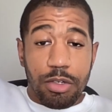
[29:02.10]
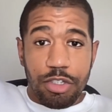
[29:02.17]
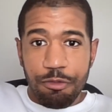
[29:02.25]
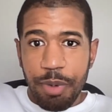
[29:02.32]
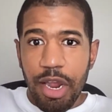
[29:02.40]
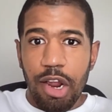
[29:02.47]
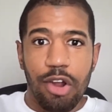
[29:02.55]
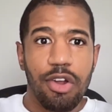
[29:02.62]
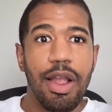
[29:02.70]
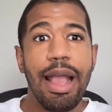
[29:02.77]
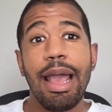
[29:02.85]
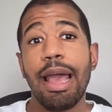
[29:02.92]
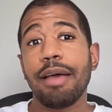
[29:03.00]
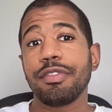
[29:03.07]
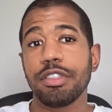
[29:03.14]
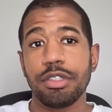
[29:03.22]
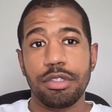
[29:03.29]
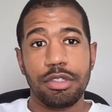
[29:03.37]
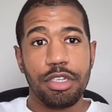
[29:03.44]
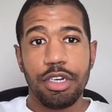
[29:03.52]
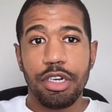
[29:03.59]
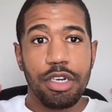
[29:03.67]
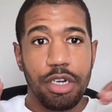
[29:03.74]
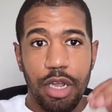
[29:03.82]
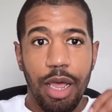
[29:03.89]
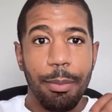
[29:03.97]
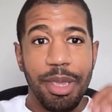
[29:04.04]
of paragraphs and
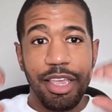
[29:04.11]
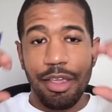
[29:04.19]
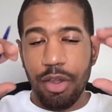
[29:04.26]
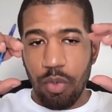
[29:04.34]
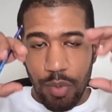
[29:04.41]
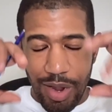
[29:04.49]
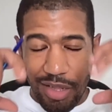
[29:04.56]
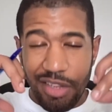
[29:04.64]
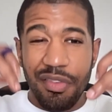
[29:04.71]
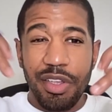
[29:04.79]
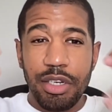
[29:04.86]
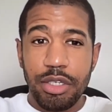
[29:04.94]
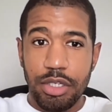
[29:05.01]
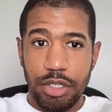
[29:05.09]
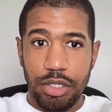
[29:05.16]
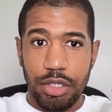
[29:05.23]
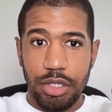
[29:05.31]
making it relevant,